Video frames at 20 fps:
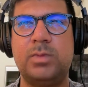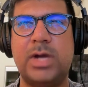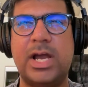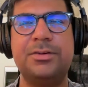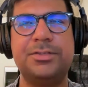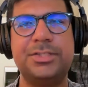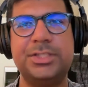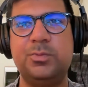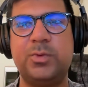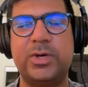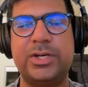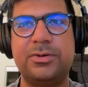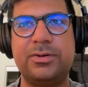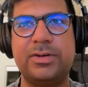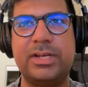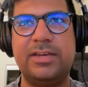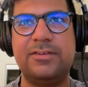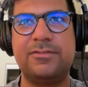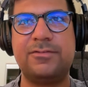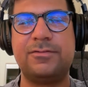honestly
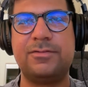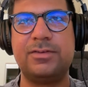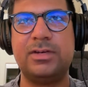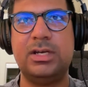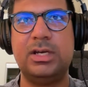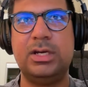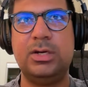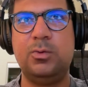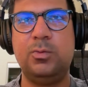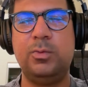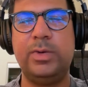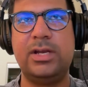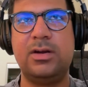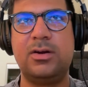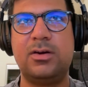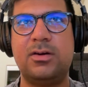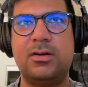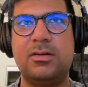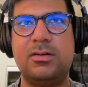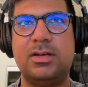wonder if we
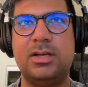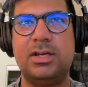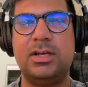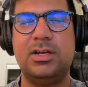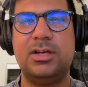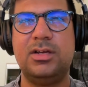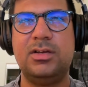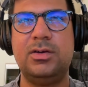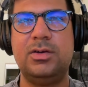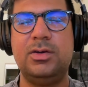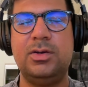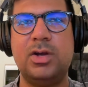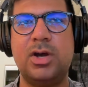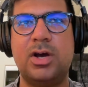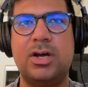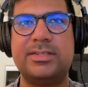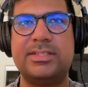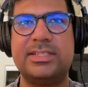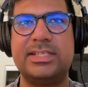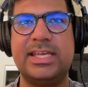are
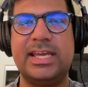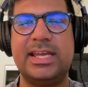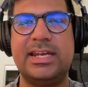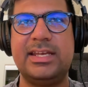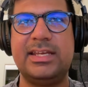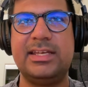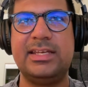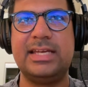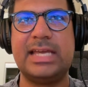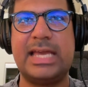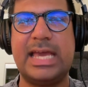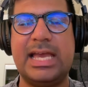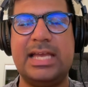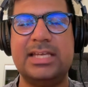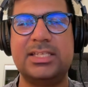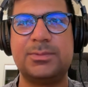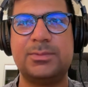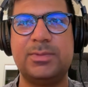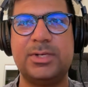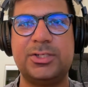not getting
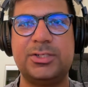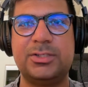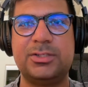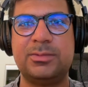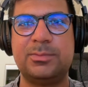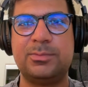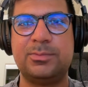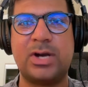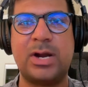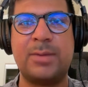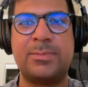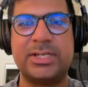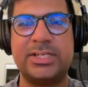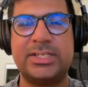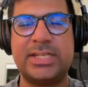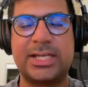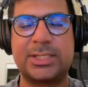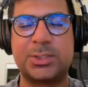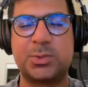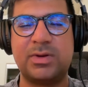as much property
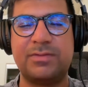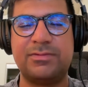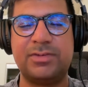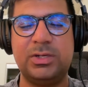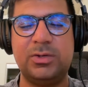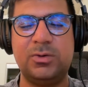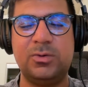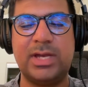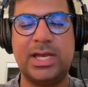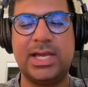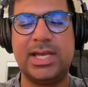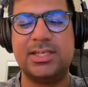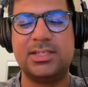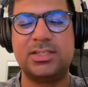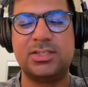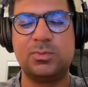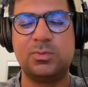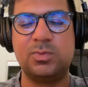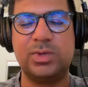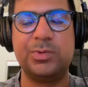tax revenue
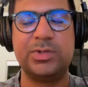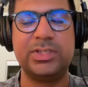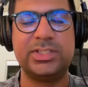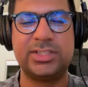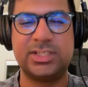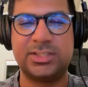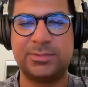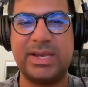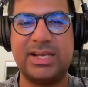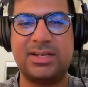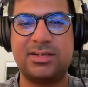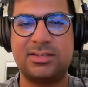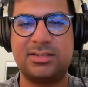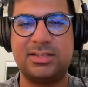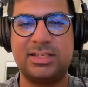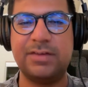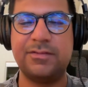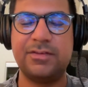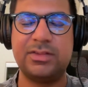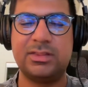as we would suspect,
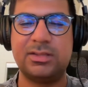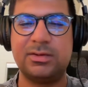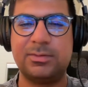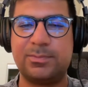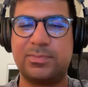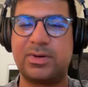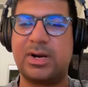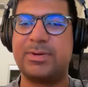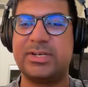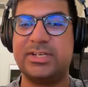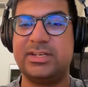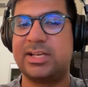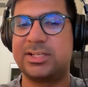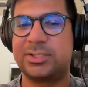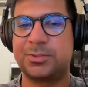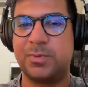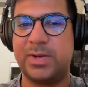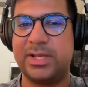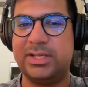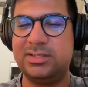given the property
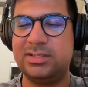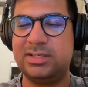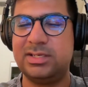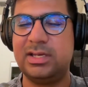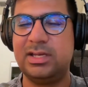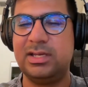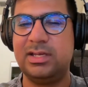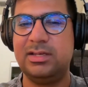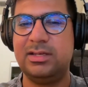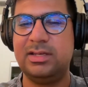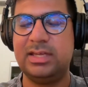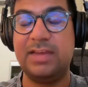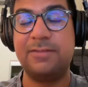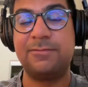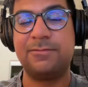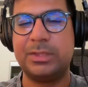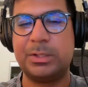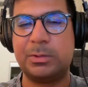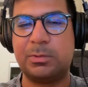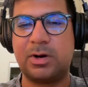tax rate,
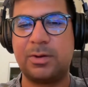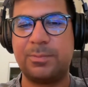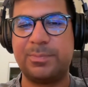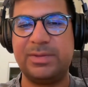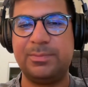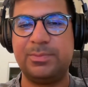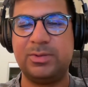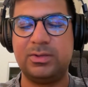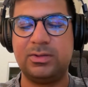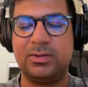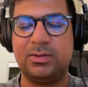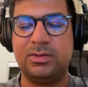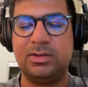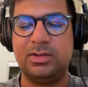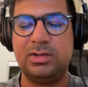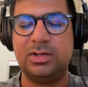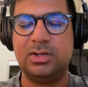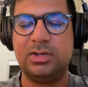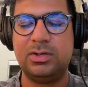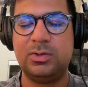if there are people
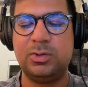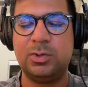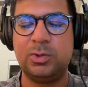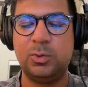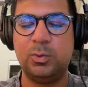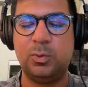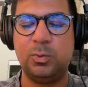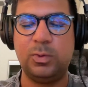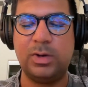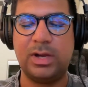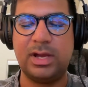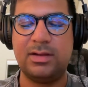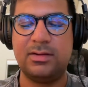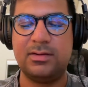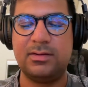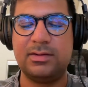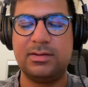who